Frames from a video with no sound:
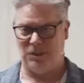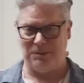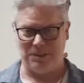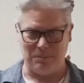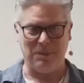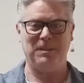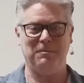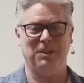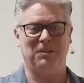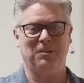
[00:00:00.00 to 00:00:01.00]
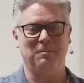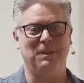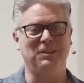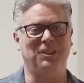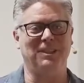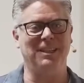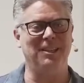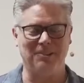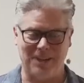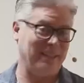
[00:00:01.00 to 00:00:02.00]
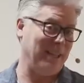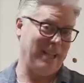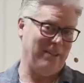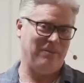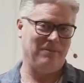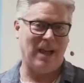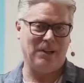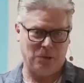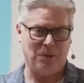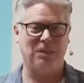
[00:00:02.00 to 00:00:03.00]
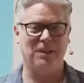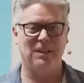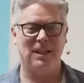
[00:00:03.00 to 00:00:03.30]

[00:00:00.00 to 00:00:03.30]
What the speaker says: She was complete with her mission here on earth.